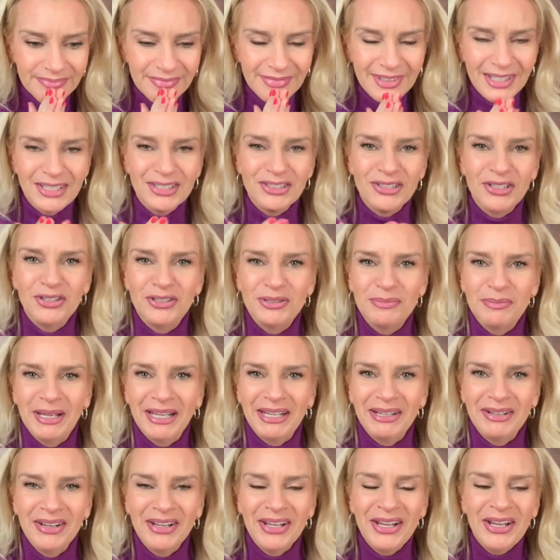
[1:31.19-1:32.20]
Excuse me.
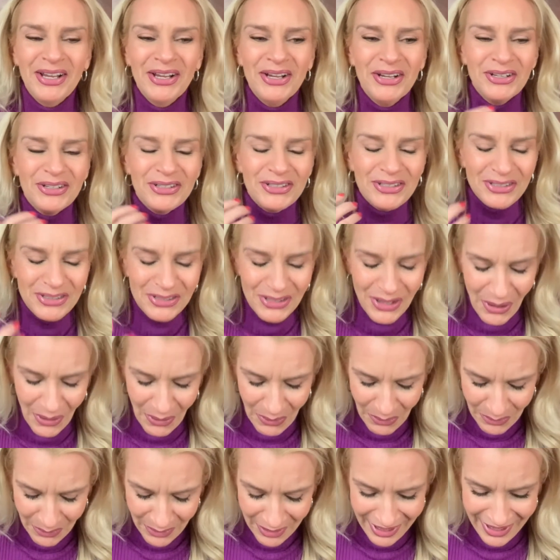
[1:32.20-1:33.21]

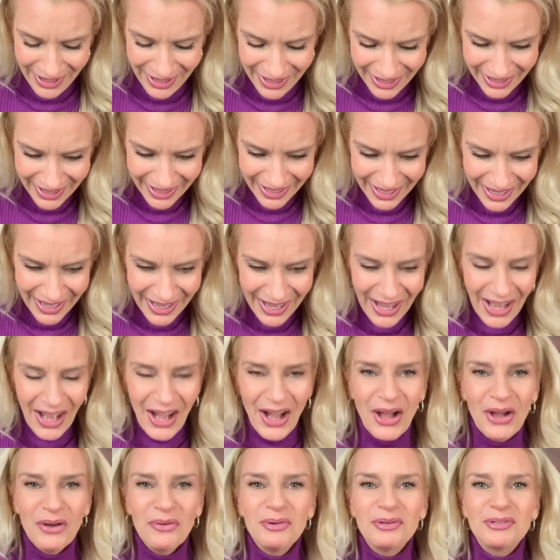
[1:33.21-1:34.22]
So,
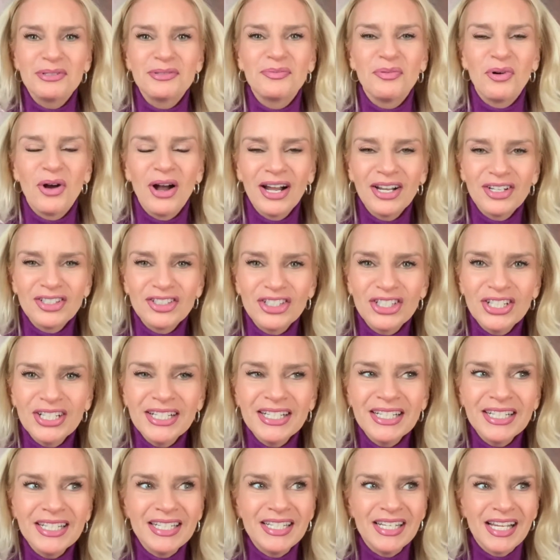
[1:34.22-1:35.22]
I was
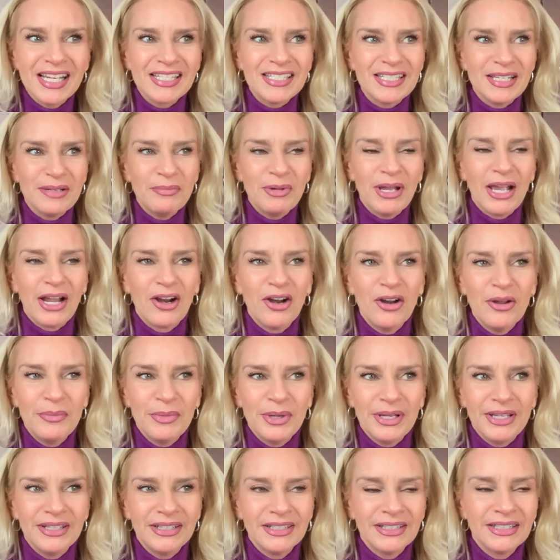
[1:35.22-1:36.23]
watching Nassim
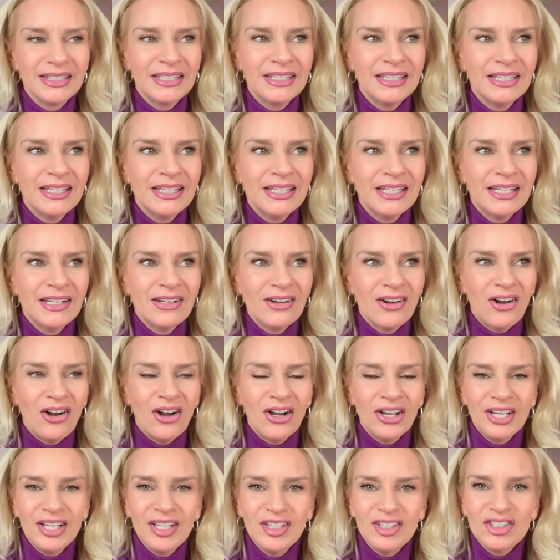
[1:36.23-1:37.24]
Haramein
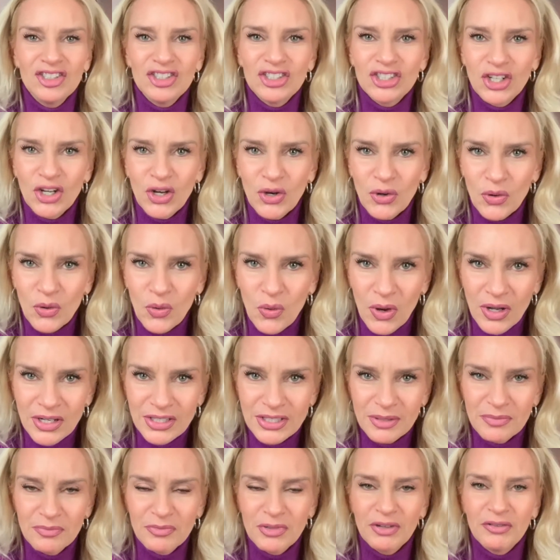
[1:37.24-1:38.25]
on his show,
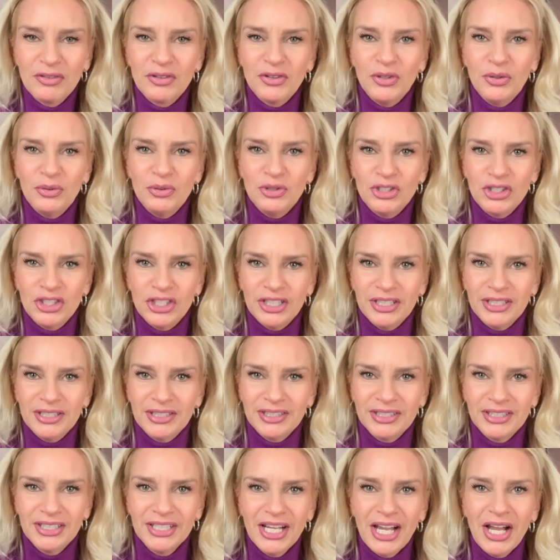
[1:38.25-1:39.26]
Quantum Revolution.
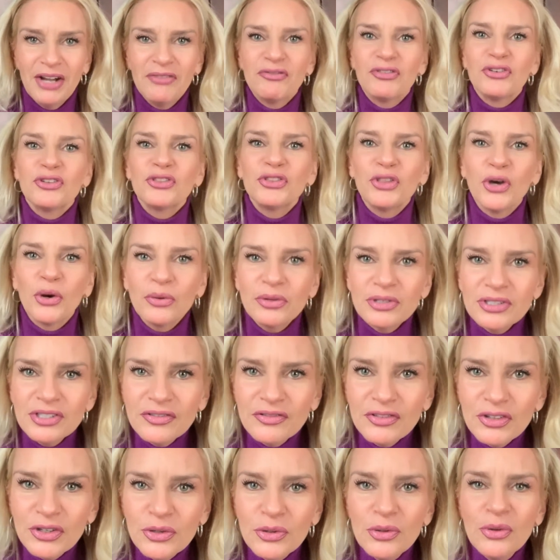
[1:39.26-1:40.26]
And for those
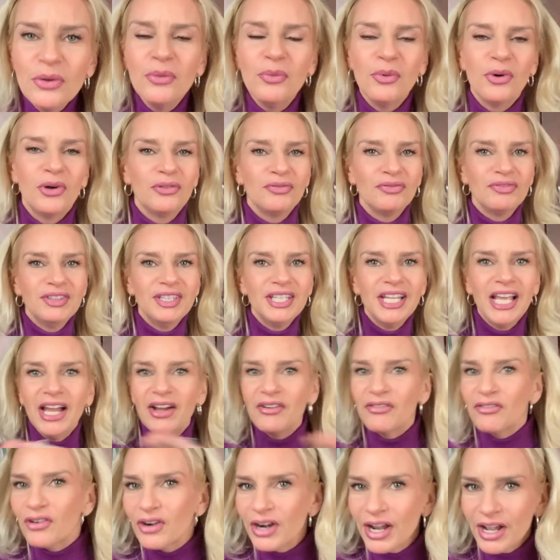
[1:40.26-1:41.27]
of you who will
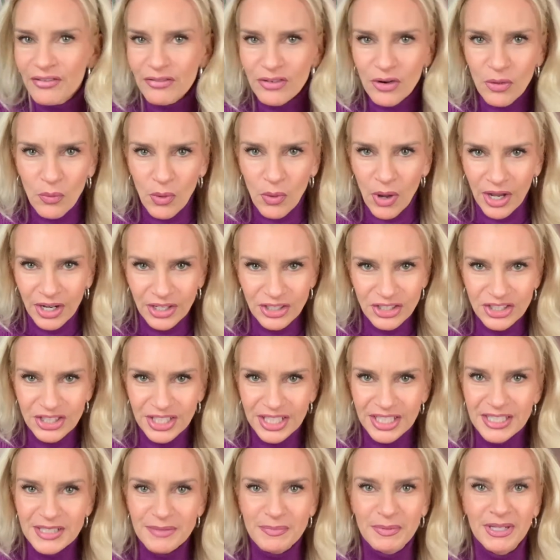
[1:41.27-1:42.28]
never ever watch
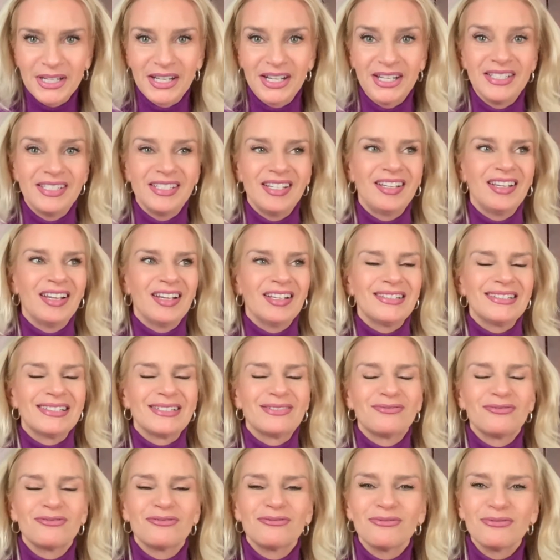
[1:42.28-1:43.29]
this because it gets
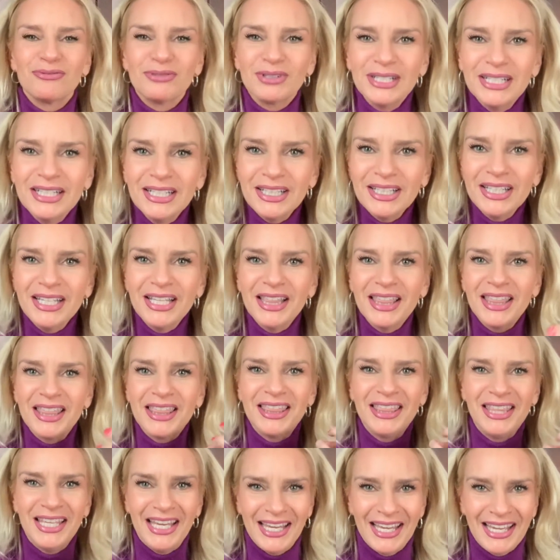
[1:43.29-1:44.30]
really
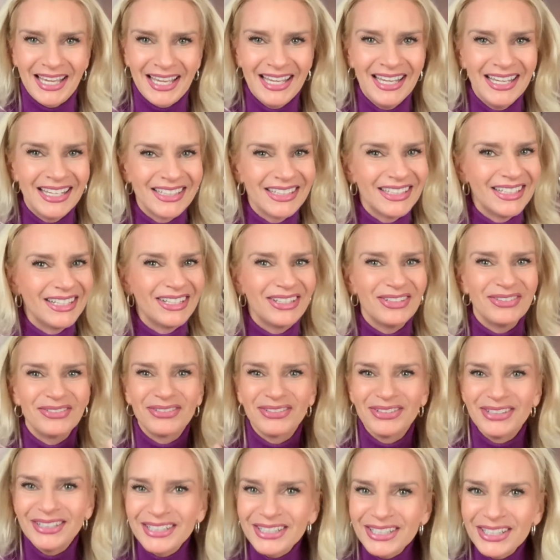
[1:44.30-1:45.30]
thick,
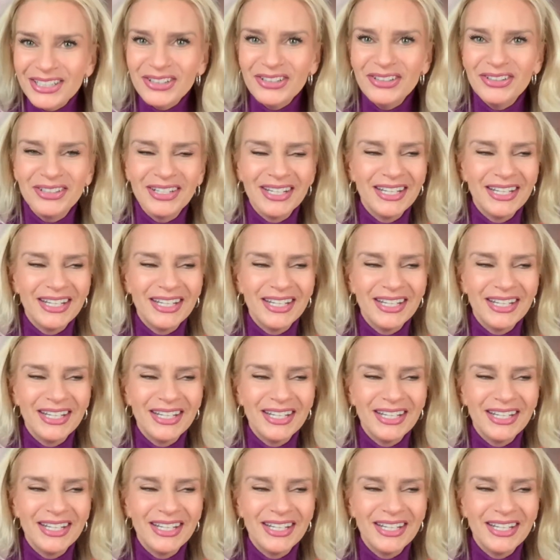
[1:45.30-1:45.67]
it